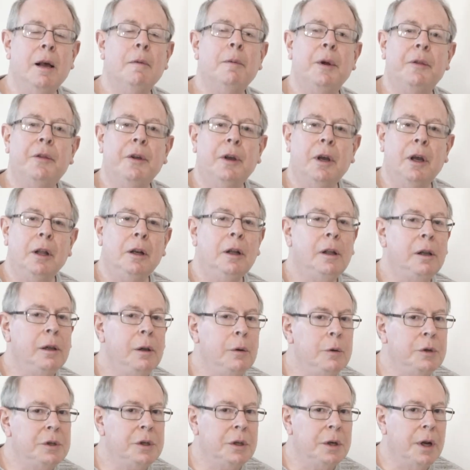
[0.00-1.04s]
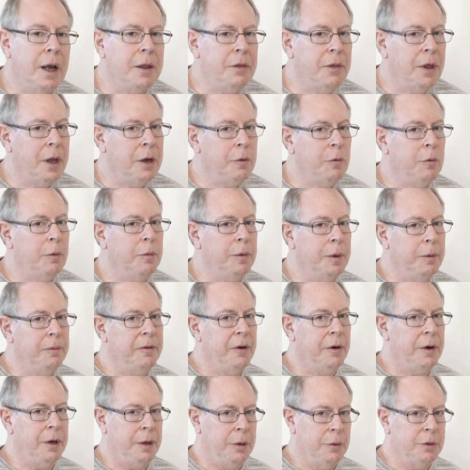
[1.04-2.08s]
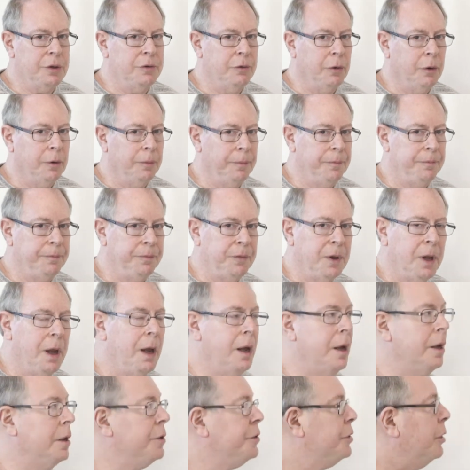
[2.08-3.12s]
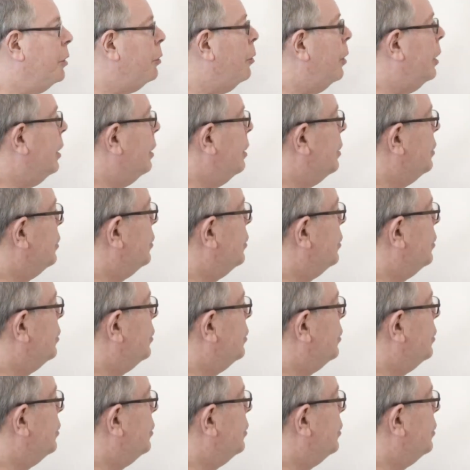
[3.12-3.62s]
but the conclusion, I think, will be very useful. So we're going to